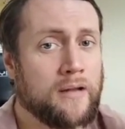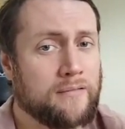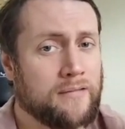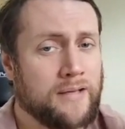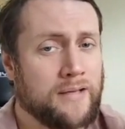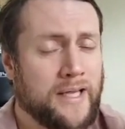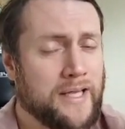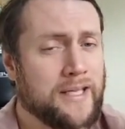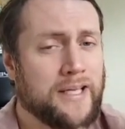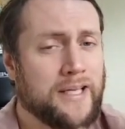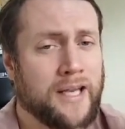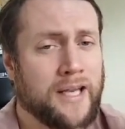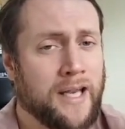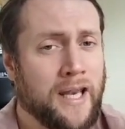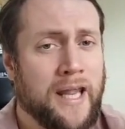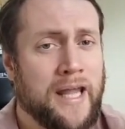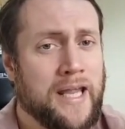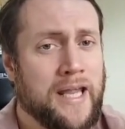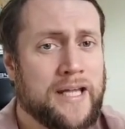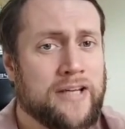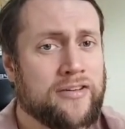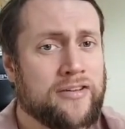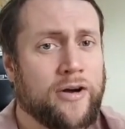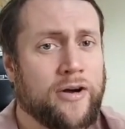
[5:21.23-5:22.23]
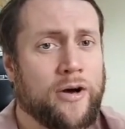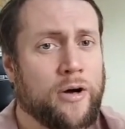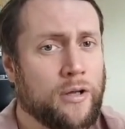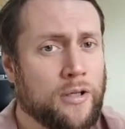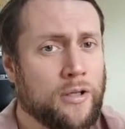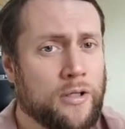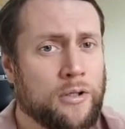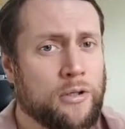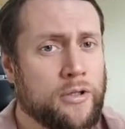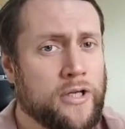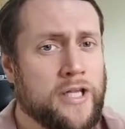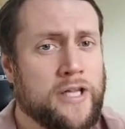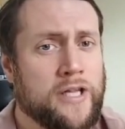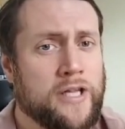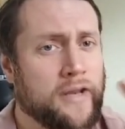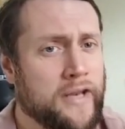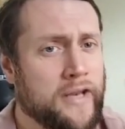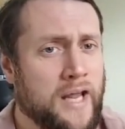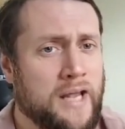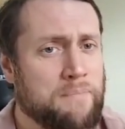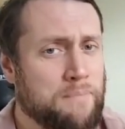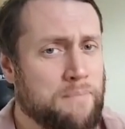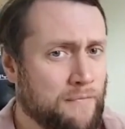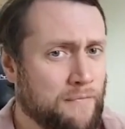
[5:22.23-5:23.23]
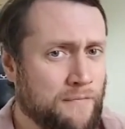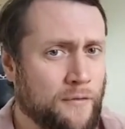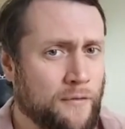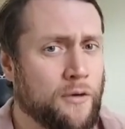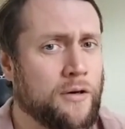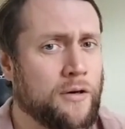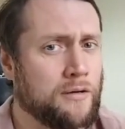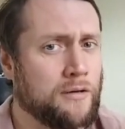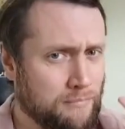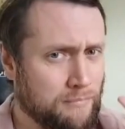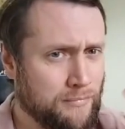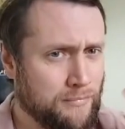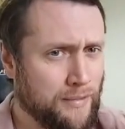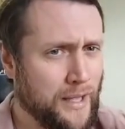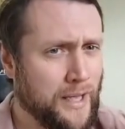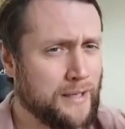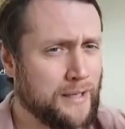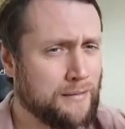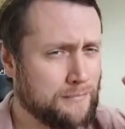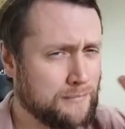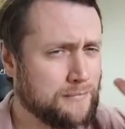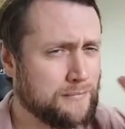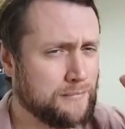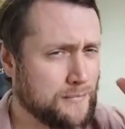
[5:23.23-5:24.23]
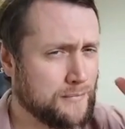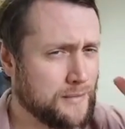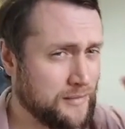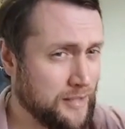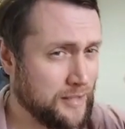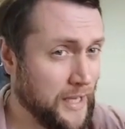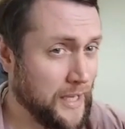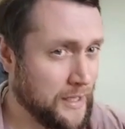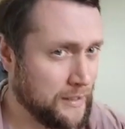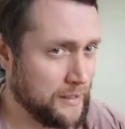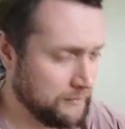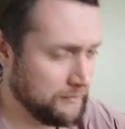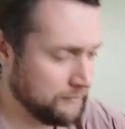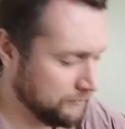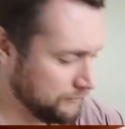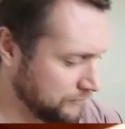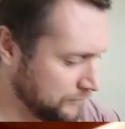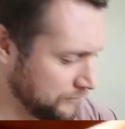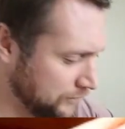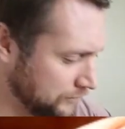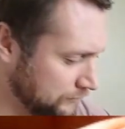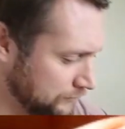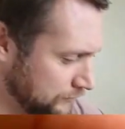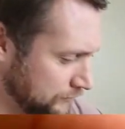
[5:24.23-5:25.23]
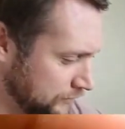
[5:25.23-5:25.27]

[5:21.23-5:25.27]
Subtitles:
like laid or lucky the night before, then a 10, right?